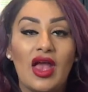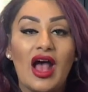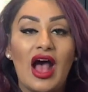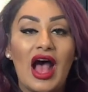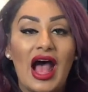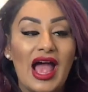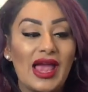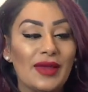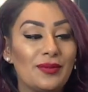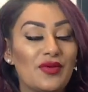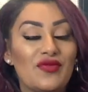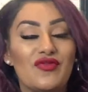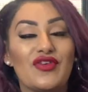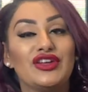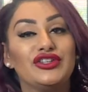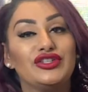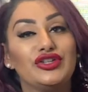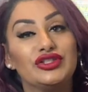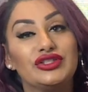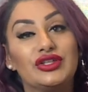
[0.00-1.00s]
I prefer
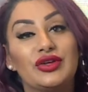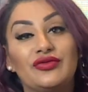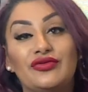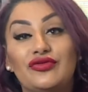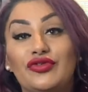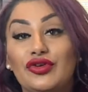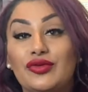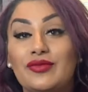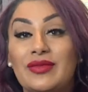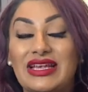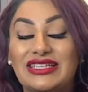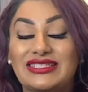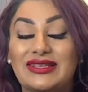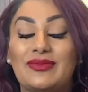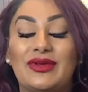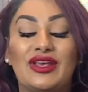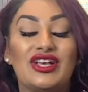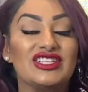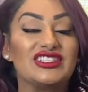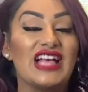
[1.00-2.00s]
to use a food mixer
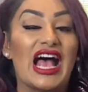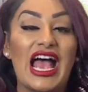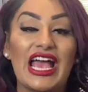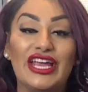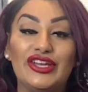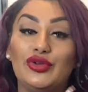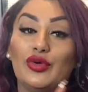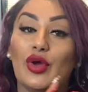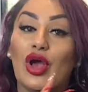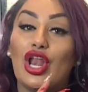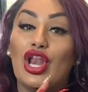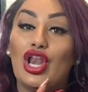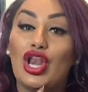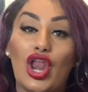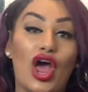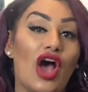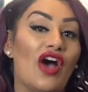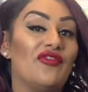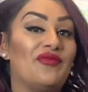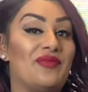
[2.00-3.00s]
because I do a
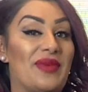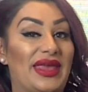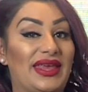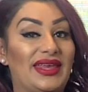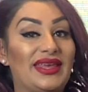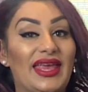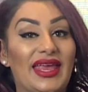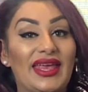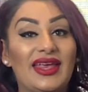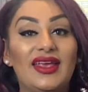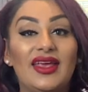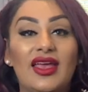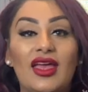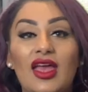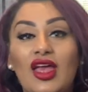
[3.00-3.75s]
lot of baking